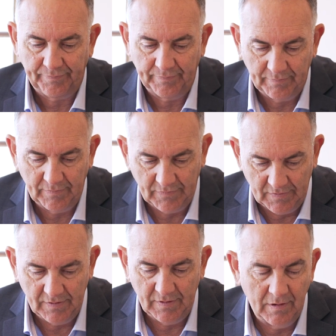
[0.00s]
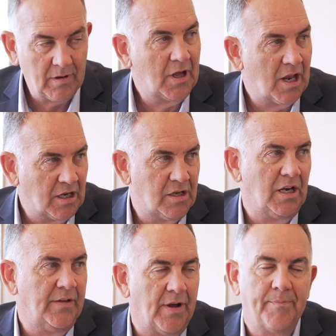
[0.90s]
to know that the
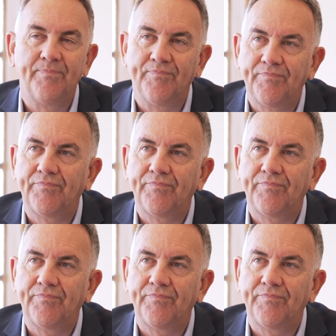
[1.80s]
service provider is